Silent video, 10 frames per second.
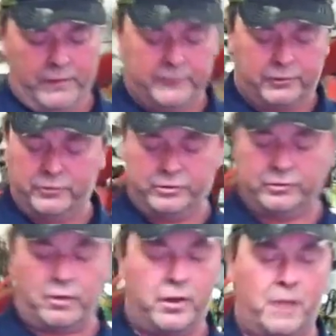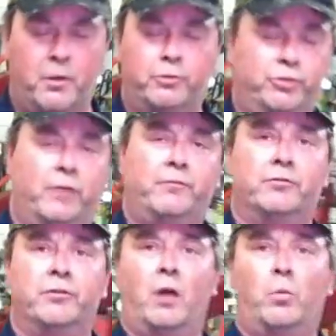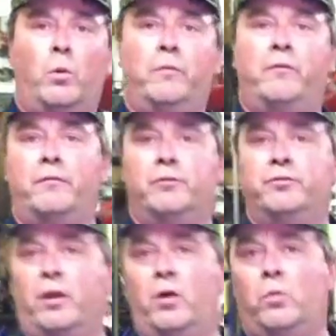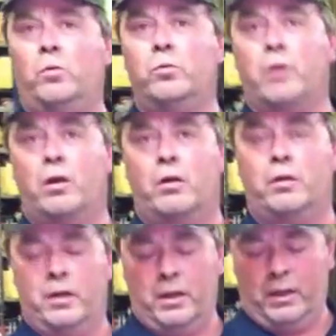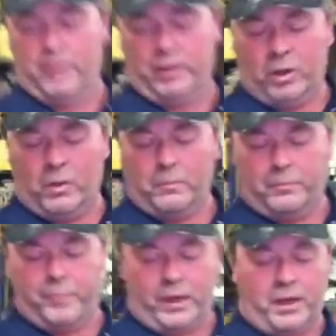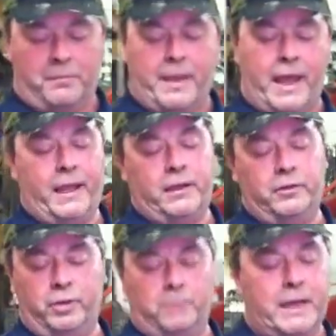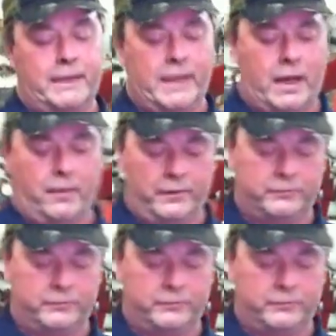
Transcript: This is just a demo shifter. It's not one we've ever sold or, put in a bag and then took back out.